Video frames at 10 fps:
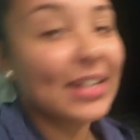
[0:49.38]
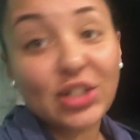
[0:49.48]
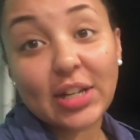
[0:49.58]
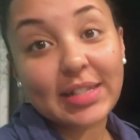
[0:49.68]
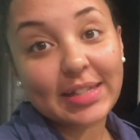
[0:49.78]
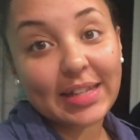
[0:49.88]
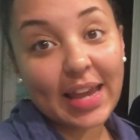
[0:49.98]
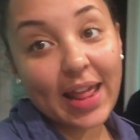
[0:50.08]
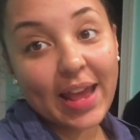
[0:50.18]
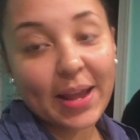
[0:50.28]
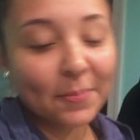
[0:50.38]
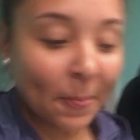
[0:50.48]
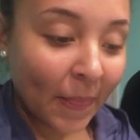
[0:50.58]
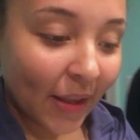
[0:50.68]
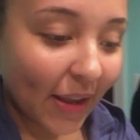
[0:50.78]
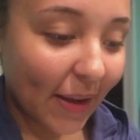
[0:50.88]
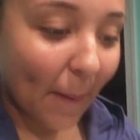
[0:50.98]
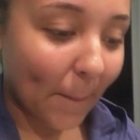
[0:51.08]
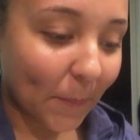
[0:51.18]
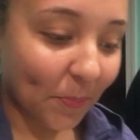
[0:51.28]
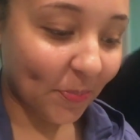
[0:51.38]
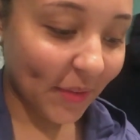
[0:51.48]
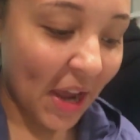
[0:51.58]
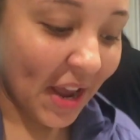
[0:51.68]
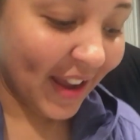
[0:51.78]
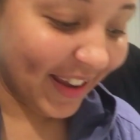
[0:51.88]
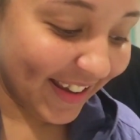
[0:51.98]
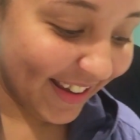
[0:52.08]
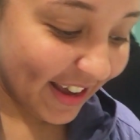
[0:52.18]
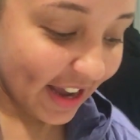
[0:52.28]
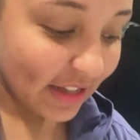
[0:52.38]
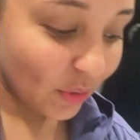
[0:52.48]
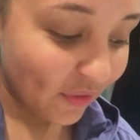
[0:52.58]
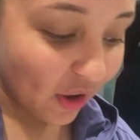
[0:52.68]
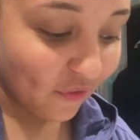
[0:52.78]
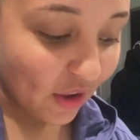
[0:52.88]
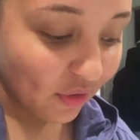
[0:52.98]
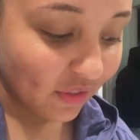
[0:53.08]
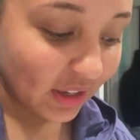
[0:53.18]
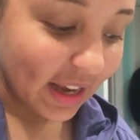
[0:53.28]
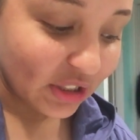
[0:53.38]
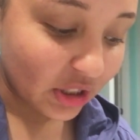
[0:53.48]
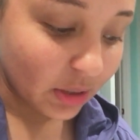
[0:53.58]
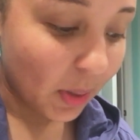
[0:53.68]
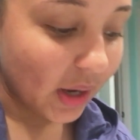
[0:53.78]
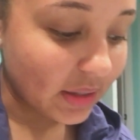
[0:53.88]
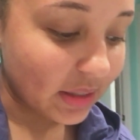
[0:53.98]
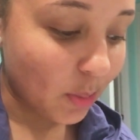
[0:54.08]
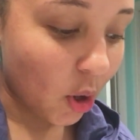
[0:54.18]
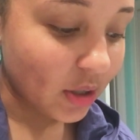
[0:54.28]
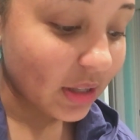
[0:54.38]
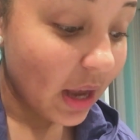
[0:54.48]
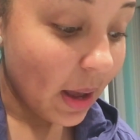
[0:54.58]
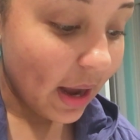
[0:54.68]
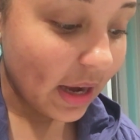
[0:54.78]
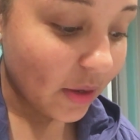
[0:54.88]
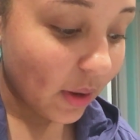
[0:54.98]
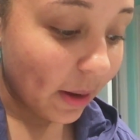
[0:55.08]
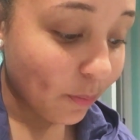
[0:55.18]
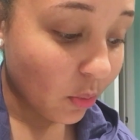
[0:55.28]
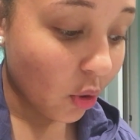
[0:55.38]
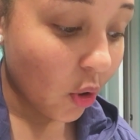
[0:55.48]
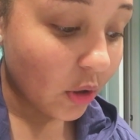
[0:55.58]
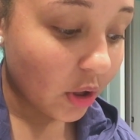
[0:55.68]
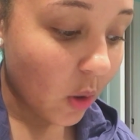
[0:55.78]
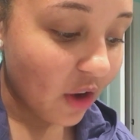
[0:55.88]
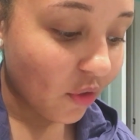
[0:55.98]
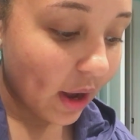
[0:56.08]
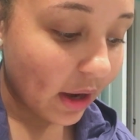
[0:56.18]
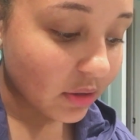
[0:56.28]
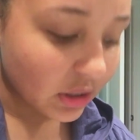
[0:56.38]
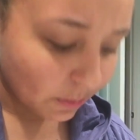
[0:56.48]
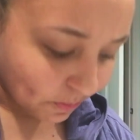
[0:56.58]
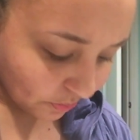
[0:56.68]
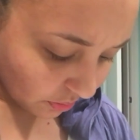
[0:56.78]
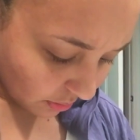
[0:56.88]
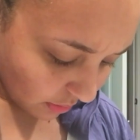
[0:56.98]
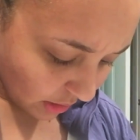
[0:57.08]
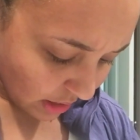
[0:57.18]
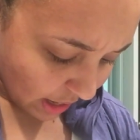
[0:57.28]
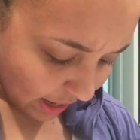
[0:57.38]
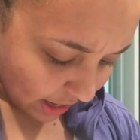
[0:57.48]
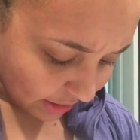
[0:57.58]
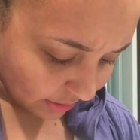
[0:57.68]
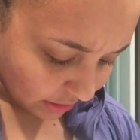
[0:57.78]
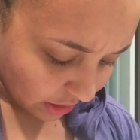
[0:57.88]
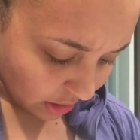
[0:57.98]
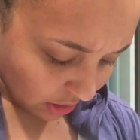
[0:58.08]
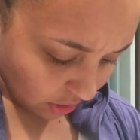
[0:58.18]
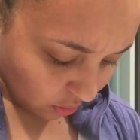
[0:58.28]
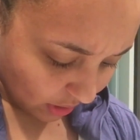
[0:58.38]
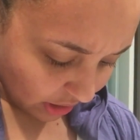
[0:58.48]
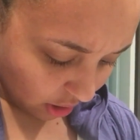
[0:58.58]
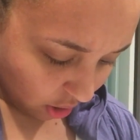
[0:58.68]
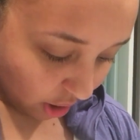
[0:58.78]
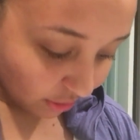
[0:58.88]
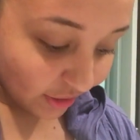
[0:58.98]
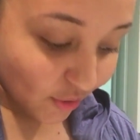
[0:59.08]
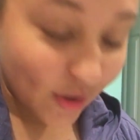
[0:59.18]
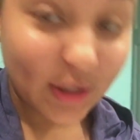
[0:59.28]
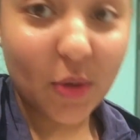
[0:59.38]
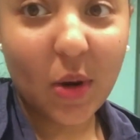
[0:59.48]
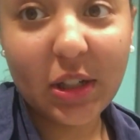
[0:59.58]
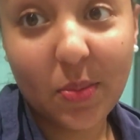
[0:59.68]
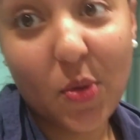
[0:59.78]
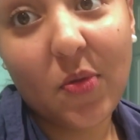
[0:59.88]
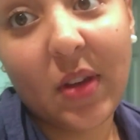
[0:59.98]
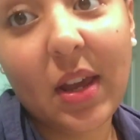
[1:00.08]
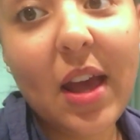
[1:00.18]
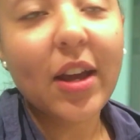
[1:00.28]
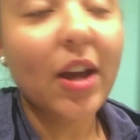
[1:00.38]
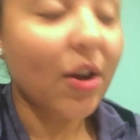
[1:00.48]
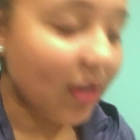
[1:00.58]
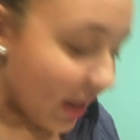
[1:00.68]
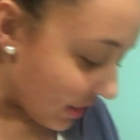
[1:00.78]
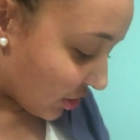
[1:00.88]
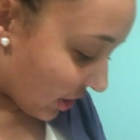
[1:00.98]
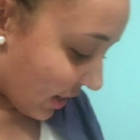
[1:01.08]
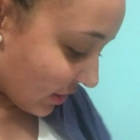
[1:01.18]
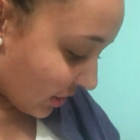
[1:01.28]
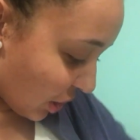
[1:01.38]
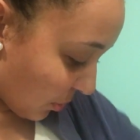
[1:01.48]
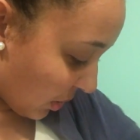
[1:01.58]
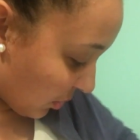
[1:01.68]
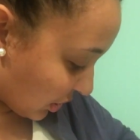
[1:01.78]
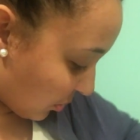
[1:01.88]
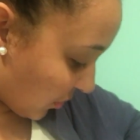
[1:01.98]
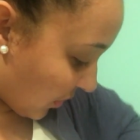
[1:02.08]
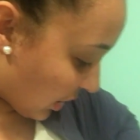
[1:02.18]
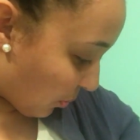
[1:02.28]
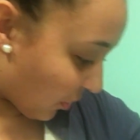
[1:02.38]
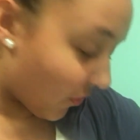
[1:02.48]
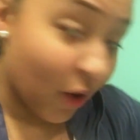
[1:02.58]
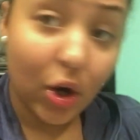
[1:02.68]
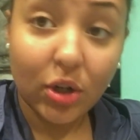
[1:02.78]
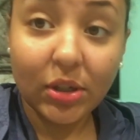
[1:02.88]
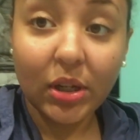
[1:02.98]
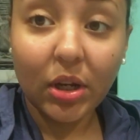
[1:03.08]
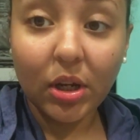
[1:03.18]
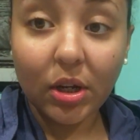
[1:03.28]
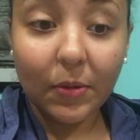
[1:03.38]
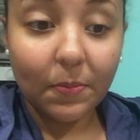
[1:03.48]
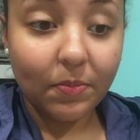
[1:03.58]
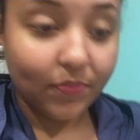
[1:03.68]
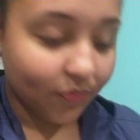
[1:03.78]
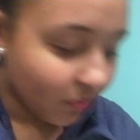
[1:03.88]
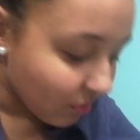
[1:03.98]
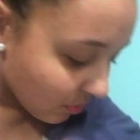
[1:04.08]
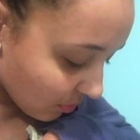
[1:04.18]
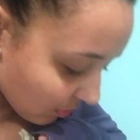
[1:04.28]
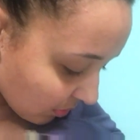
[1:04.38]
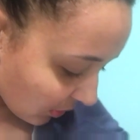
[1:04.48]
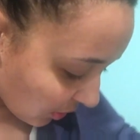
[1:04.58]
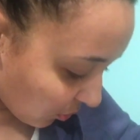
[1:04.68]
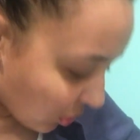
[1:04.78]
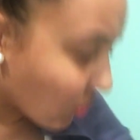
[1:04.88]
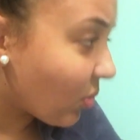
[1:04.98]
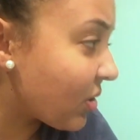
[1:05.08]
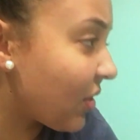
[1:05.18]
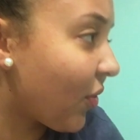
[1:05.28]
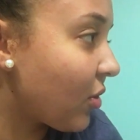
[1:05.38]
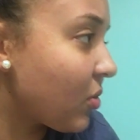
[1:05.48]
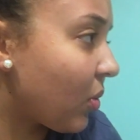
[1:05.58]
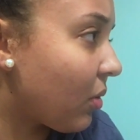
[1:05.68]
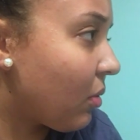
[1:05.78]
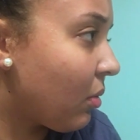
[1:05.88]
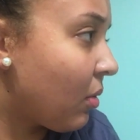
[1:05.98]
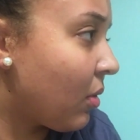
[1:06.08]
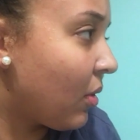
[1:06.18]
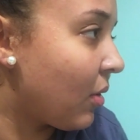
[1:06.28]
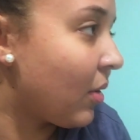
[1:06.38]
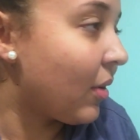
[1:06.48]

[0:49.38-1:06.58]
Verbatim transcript: Just kidding. Yeah, because we've been there. it's one of our favorite vacation spots is Mars. Anyway, we're going to the Waffle House and we are also going to watch a movie. Cody has yet to tell me which movie he prefers. Oh, yeah. The first one. Which one was the first one? Uh,